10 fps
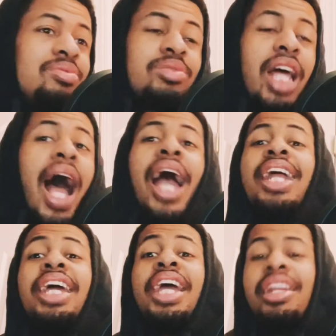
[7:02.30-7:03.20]
tight
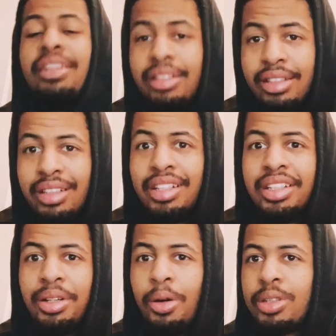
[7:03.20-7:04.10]
end,
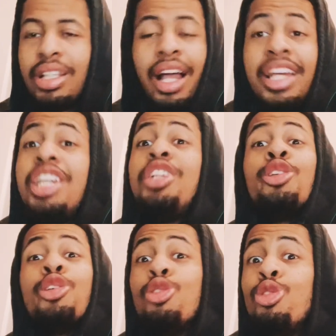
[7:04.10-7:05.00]
or like he's
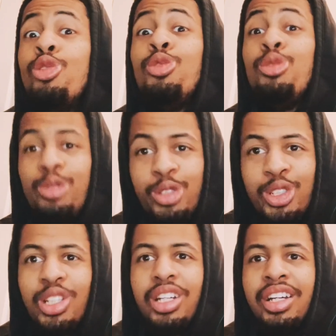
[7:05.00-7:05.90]
huge.
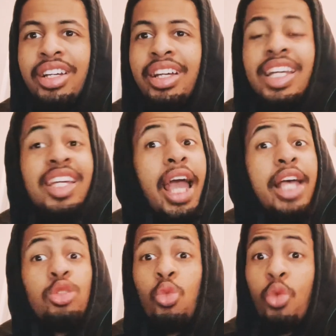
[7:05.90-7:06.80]
He
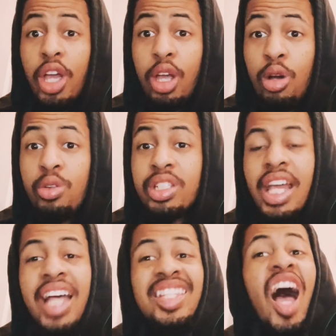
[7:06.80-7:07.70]
has wheels. He
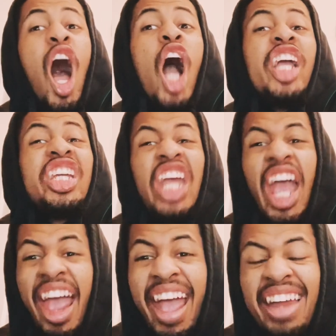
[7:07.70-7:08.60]
has a
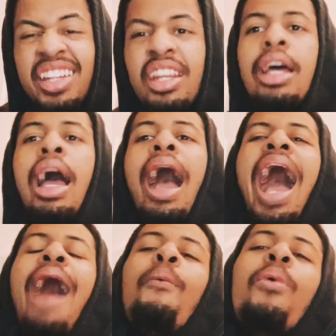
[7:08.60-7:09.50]
cannon.
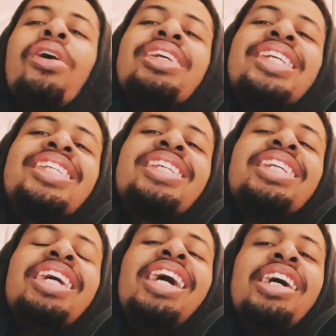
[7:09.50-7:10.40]
I want to
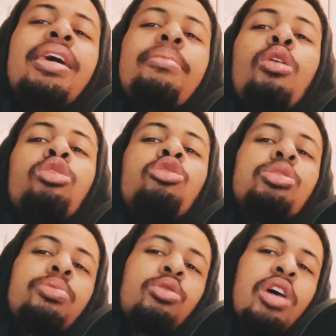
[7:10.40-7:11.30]
see him go through his
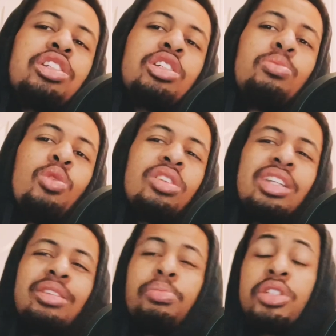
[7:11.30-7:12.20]
progressions more
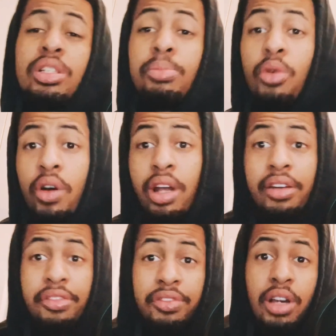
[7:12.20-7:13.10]
than push the ball down the
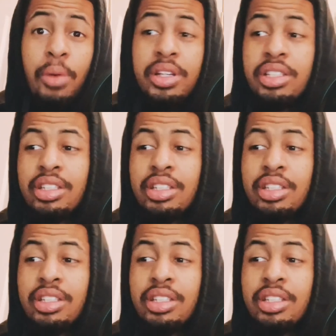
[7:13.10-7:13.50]
field. I want to